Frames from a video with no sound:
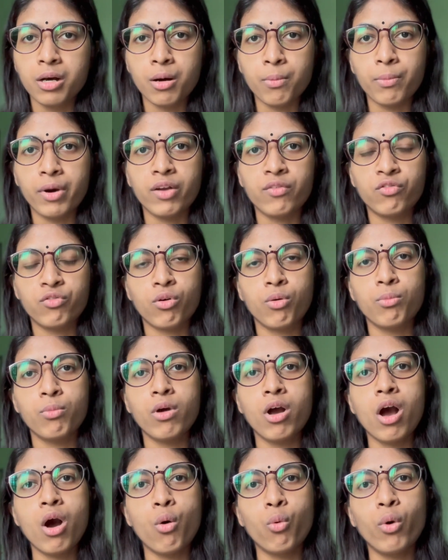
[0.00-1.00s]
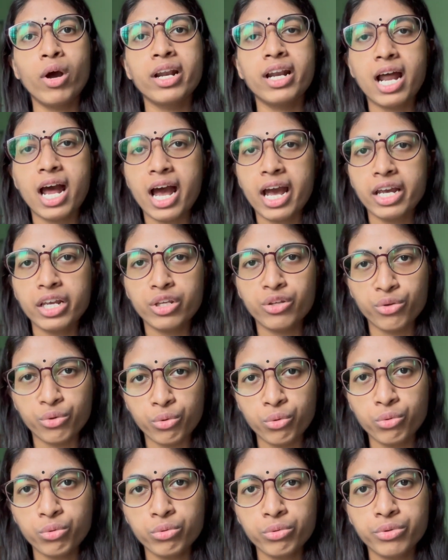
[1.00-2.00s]
But from what I
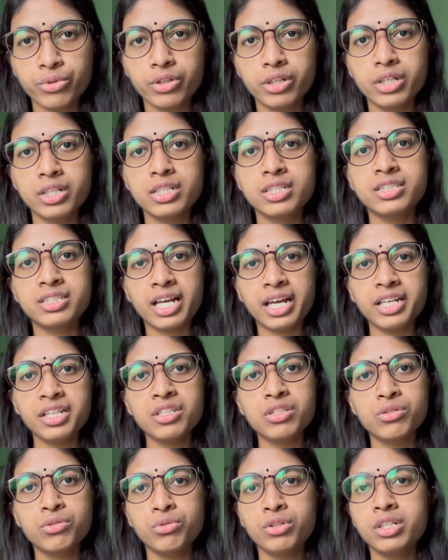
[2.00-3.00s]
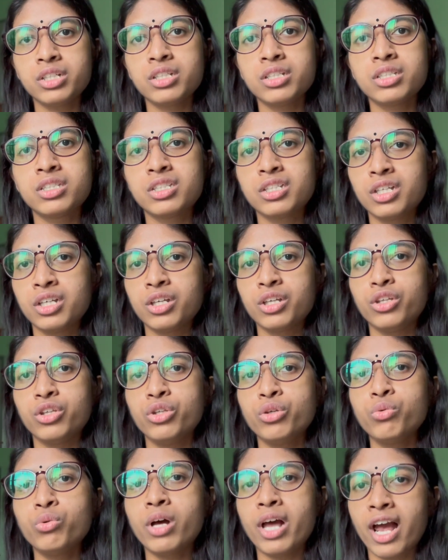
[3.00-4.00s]
know, science students,
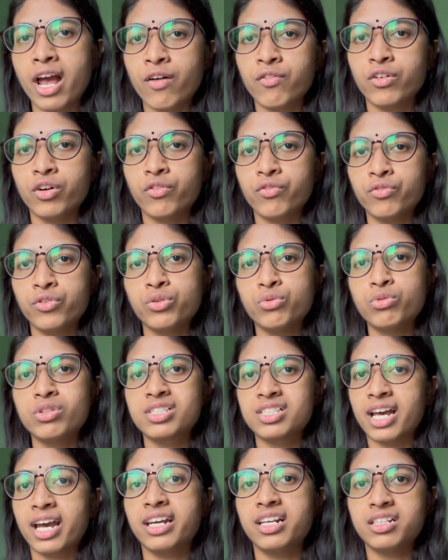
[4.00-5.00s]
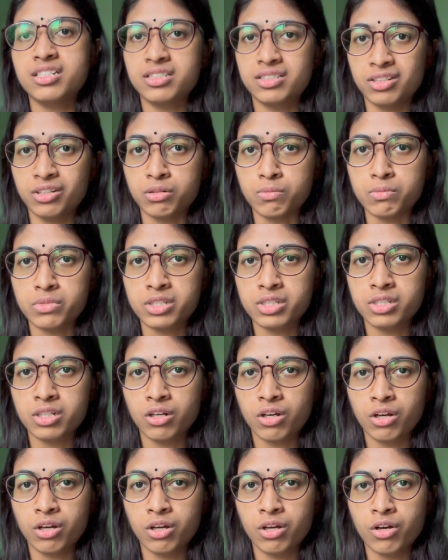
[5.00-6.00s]
you will have a few science terms.
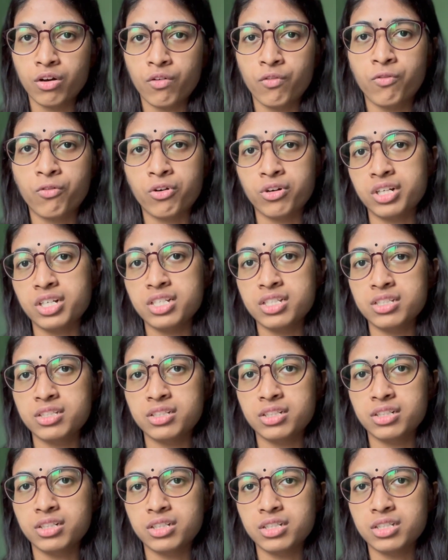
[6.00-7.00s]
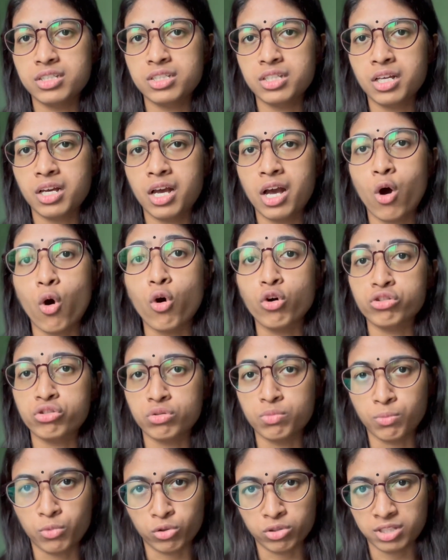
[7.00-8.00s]
For instance,
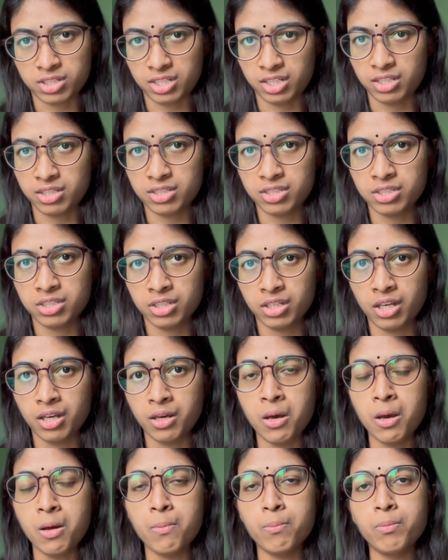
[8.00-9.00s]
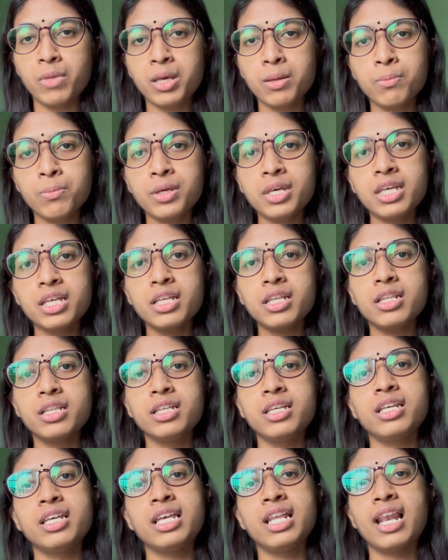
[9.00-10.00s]
osmosis. Maybe
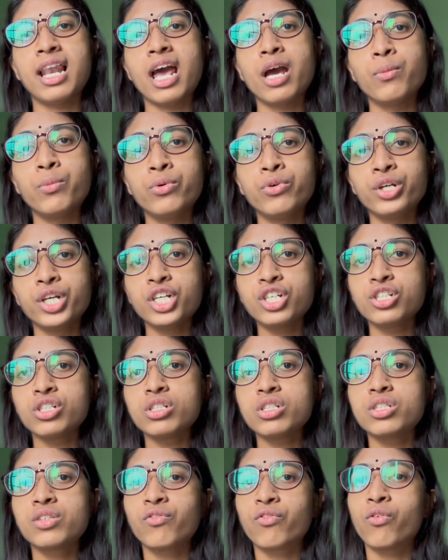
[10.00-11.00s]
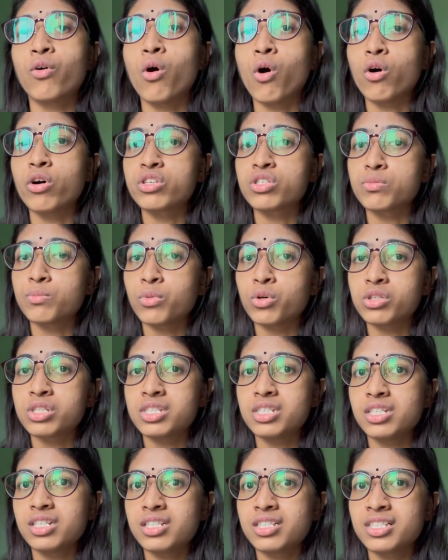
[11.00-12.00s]
the elaborations for
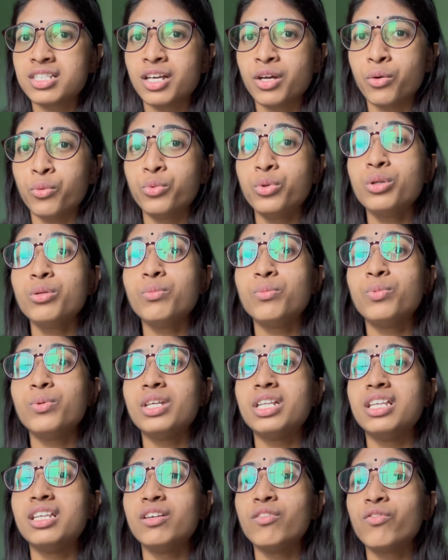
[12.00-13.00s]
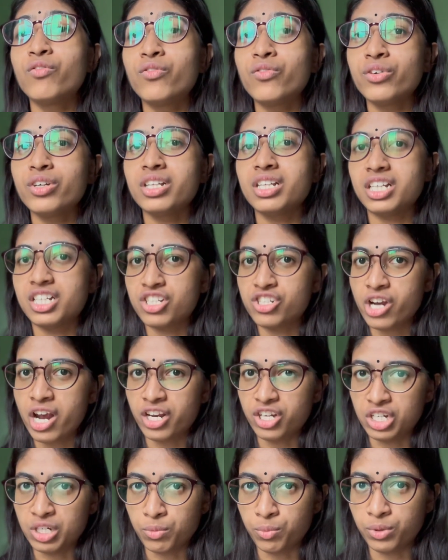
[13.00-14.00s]
osmosis will be different in
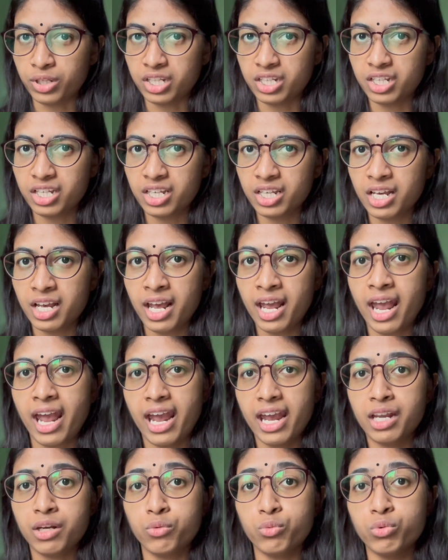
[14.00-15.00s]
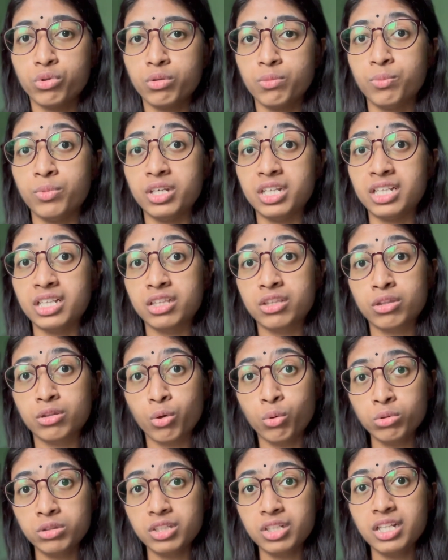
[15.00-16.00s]
ChatGPT and will be
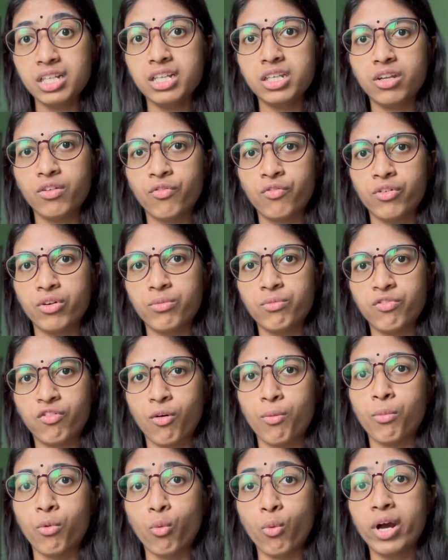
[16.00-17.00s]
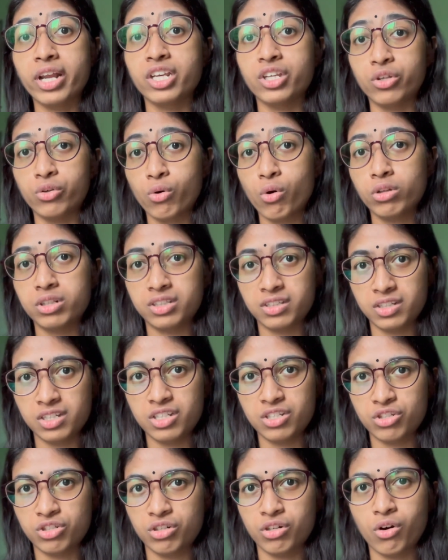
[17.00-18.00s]
totally different from what your
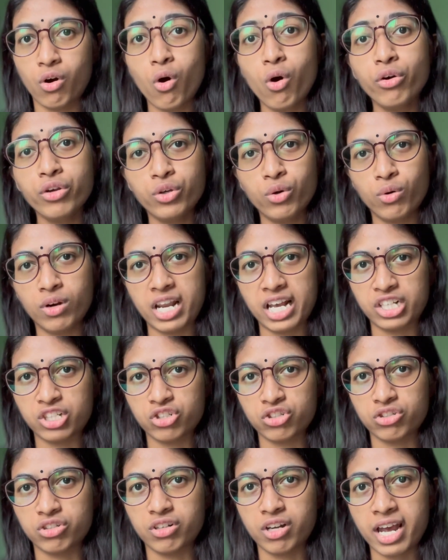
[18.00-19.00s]
teacher or your lecturer